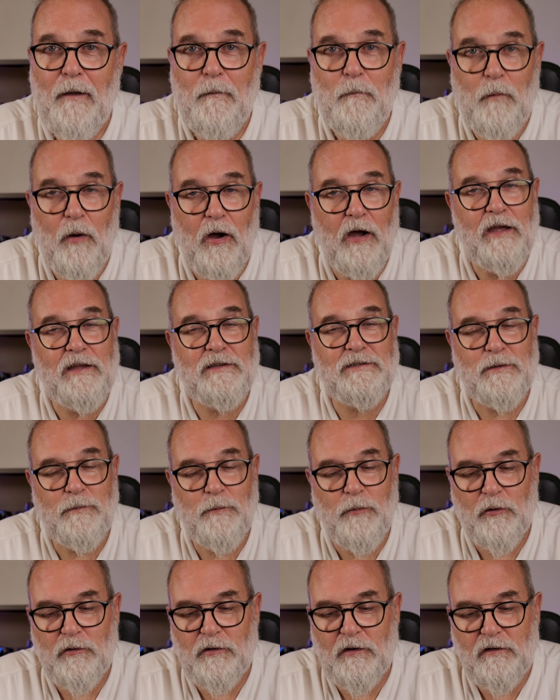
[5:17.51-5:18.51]
But it's
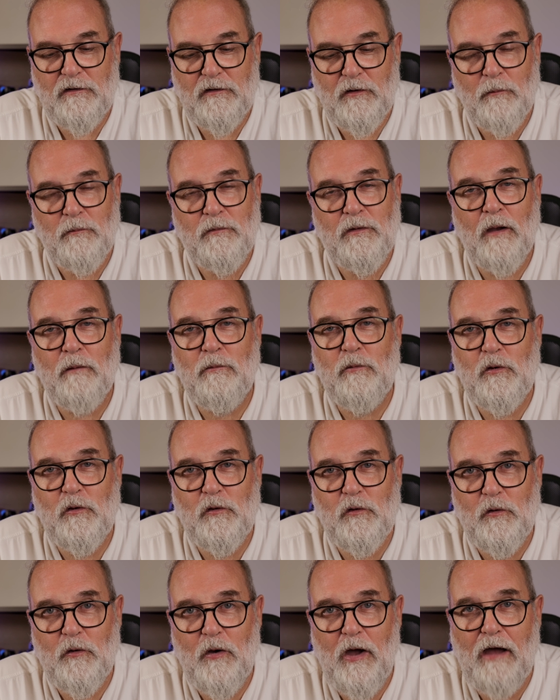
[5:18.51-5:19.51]
important. Sometimes you
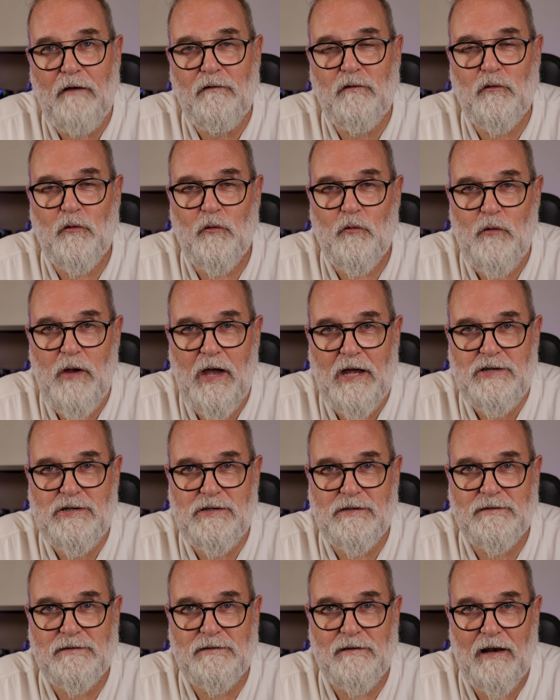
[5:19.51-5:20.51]
do have to
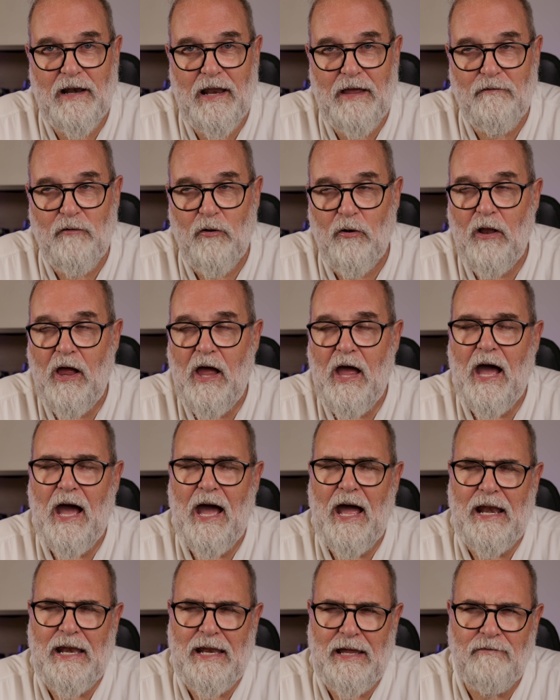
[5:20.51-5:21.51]
readjust the level.
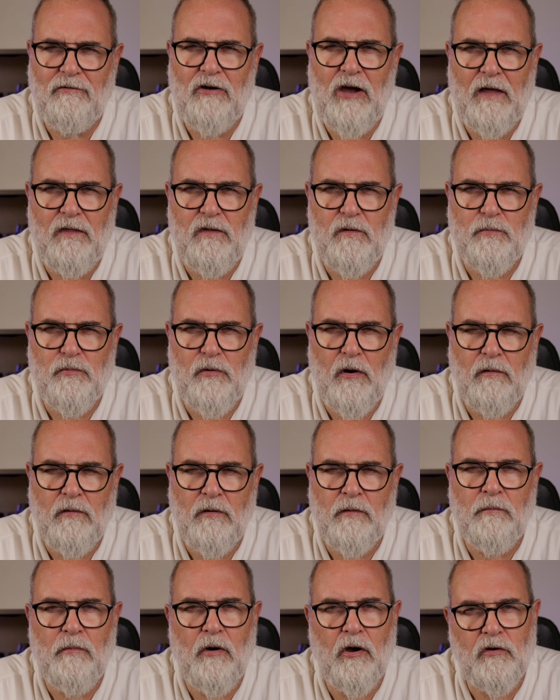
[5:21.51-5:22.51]
I never had the
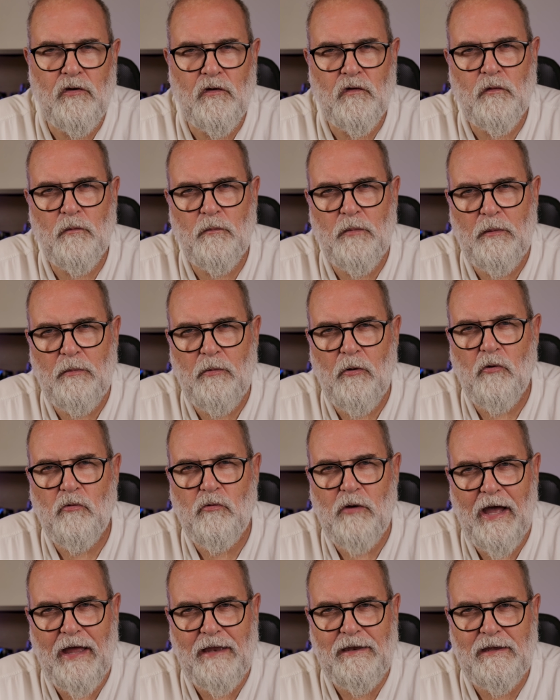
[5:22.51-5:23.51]
problem, but I know some people who
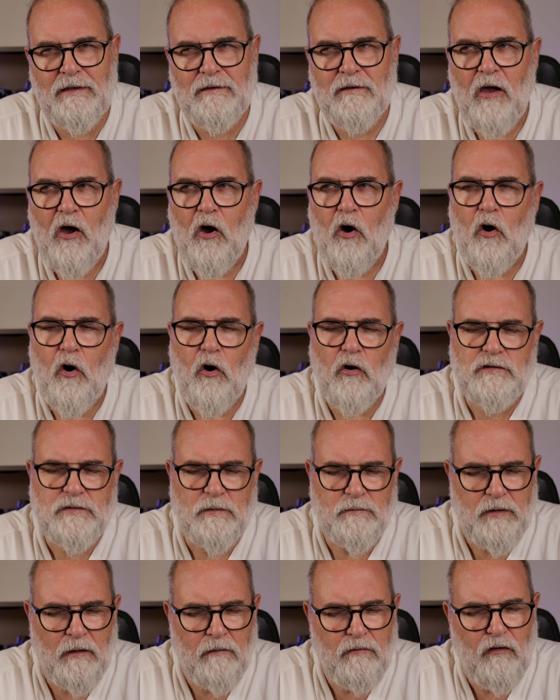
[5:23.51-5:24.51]
had it, or
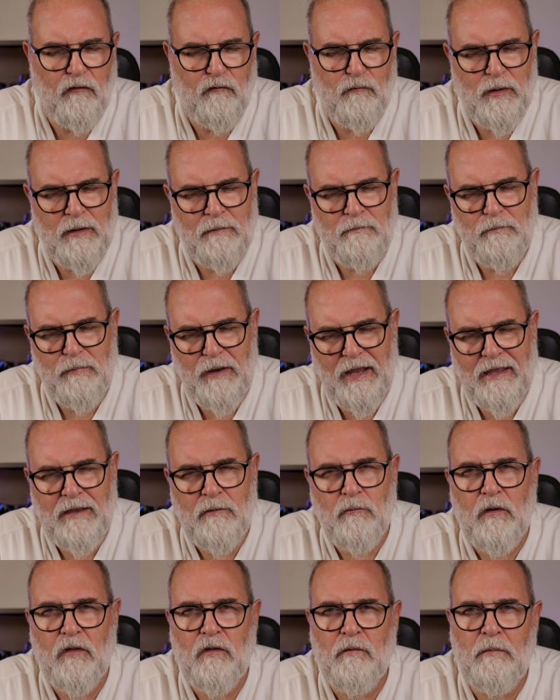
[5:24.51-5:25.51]
sometimes they've been
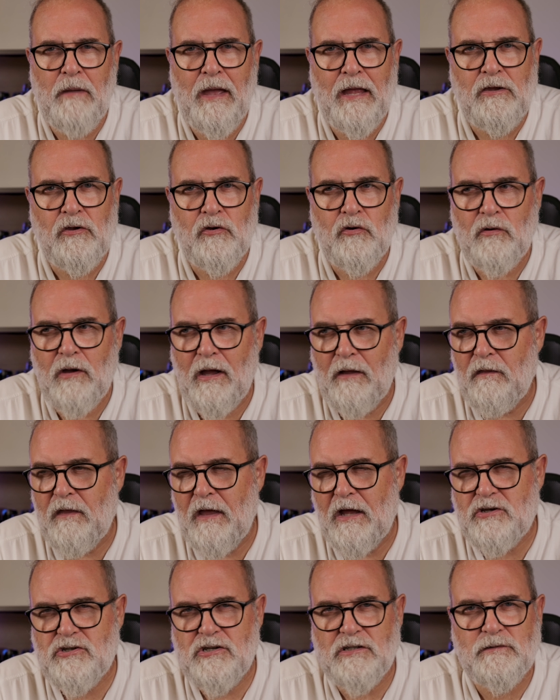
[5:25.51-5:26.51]
playing with the menu and
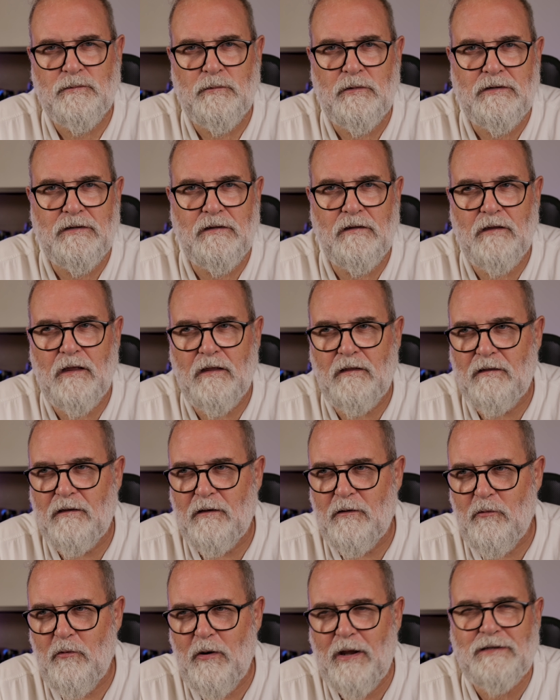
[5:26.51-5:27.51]
the adjustment and then they
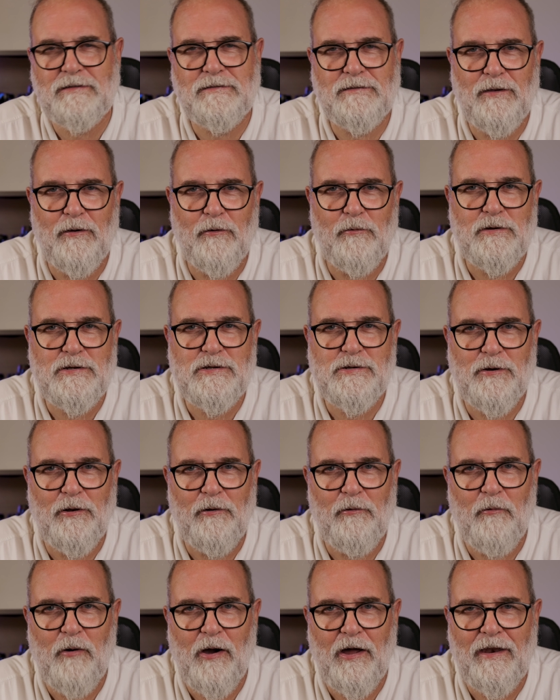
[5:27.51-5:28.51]
erase the
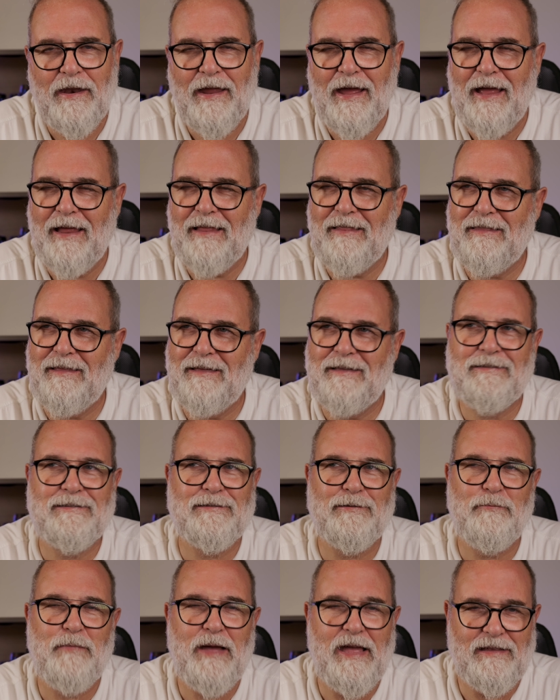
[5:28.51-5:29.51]
original one and
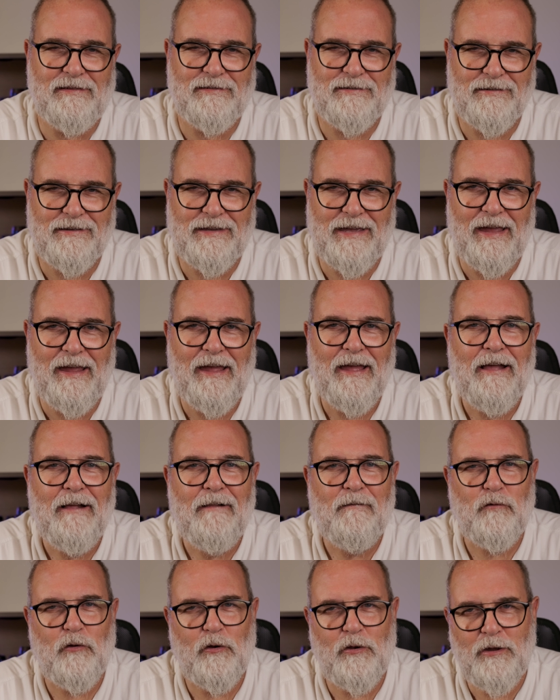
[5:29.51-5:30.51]
it's a mess, okay?
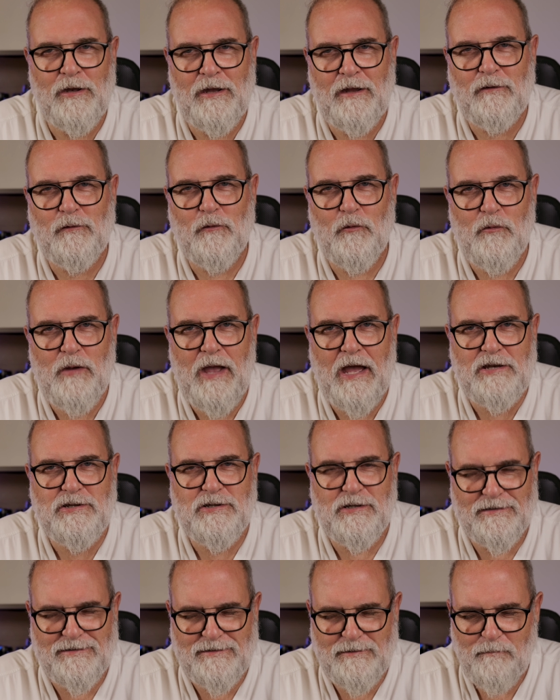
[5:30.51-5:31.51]
So you need to
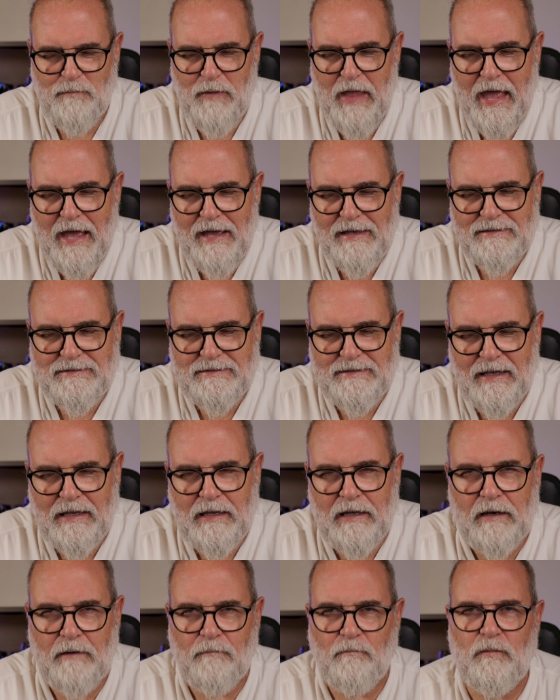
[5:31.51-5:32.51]
readjust.
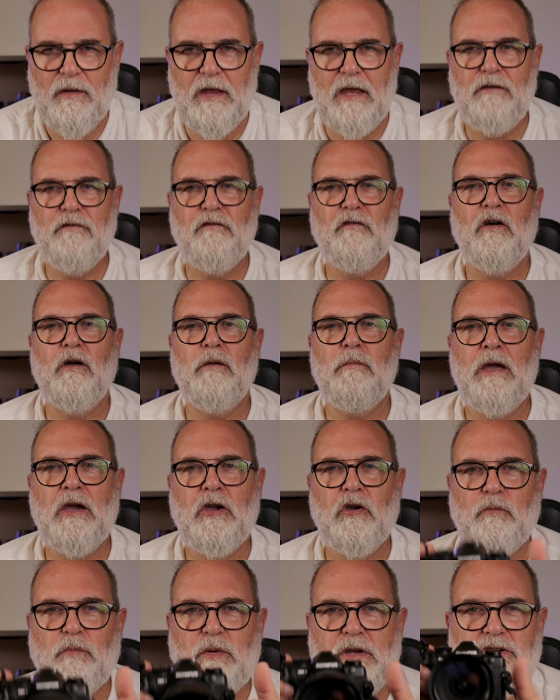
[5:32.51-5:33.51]
Second, if I
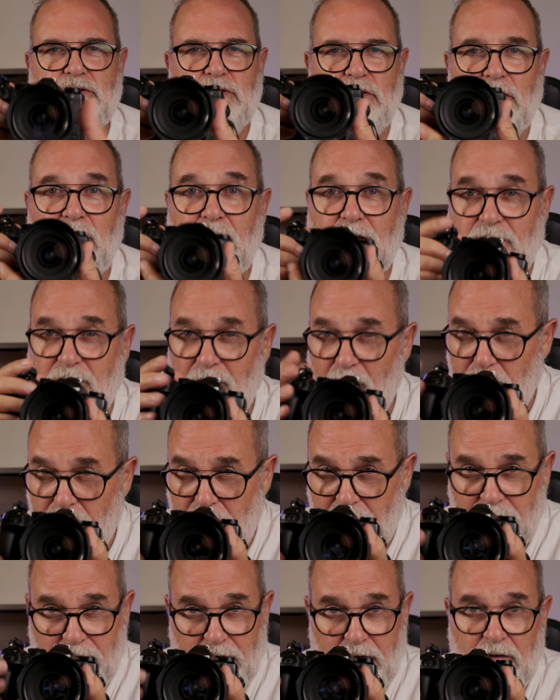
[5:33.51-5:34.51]
make a picture, let's say of the
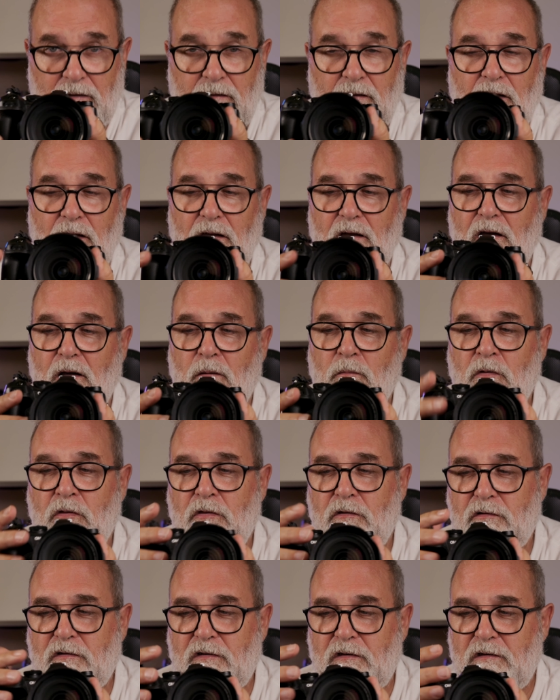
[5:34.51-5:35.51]
sea, I'm on
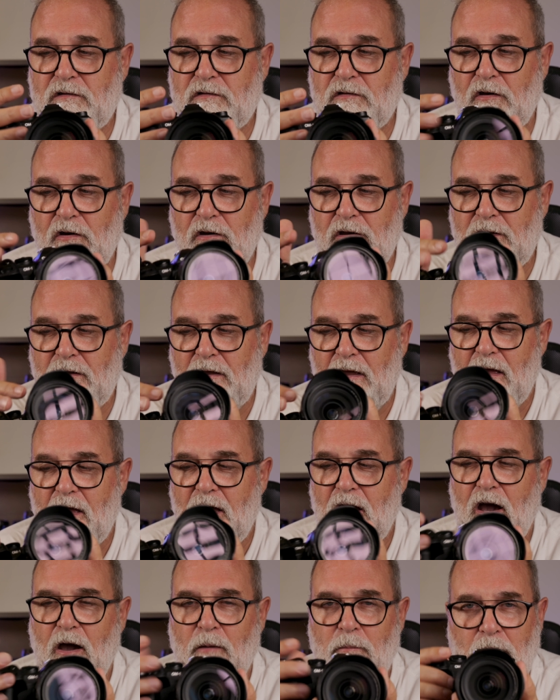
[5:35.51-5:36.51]
the seaside,
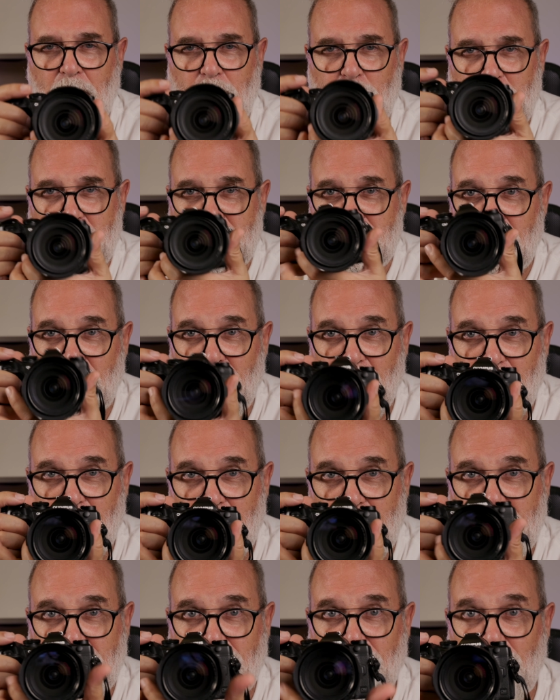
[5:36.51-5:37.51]
I make a picture like
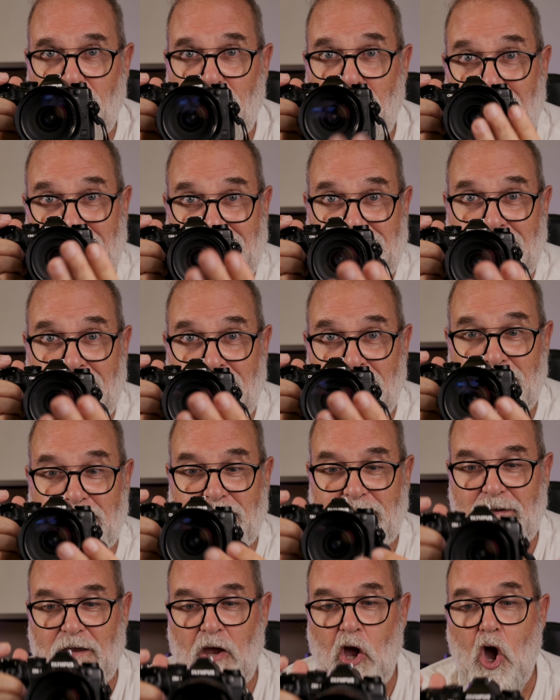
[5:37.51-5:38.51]
this facing the
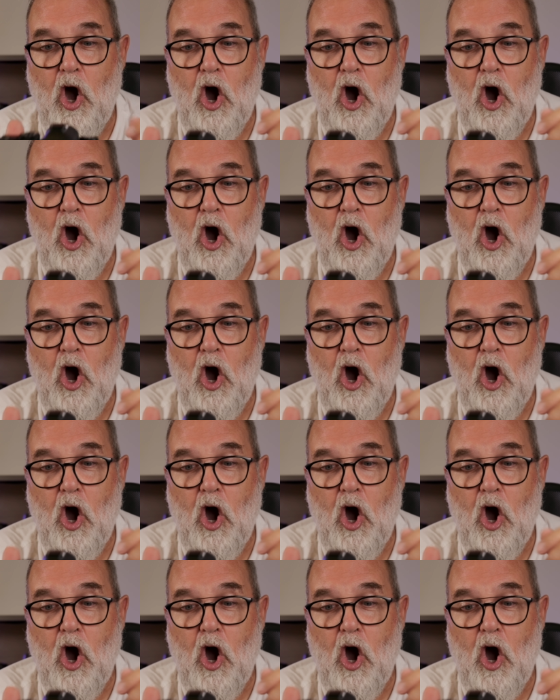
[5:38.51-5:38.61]
sea.